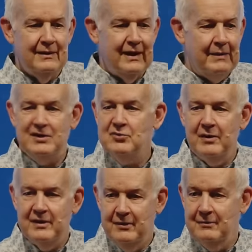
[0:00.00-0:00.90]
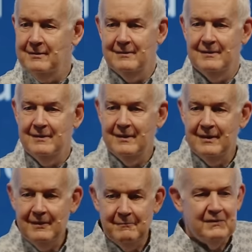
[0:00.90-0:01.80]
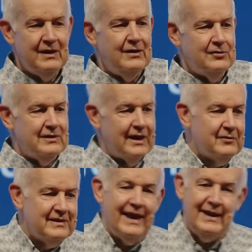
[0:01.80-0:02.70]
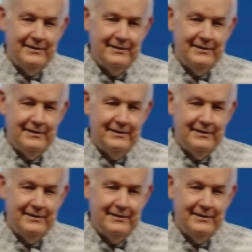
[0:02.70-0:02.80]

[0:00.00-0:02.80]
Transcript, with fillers: I'm ignoring you. Good luck with that.